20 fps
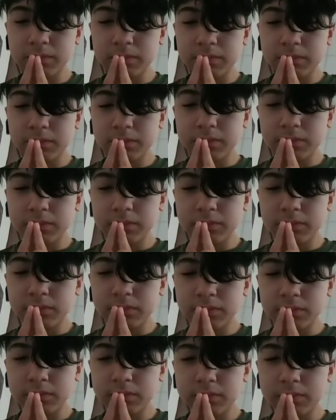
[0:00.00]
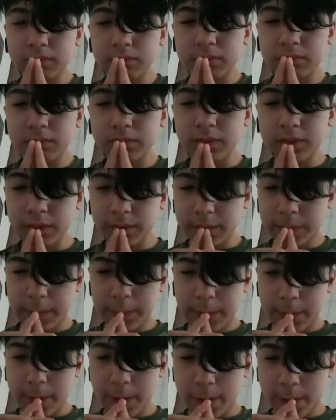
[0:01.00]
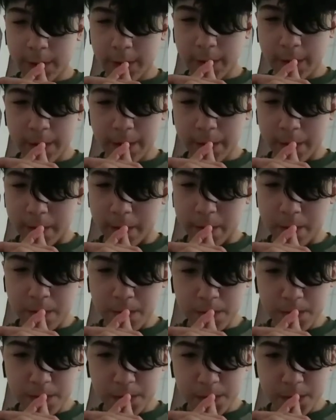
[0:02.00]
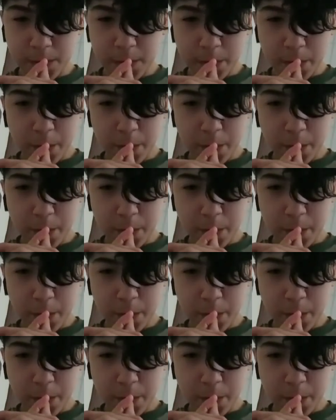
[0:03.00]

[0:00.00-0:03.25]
This person isn't speaking.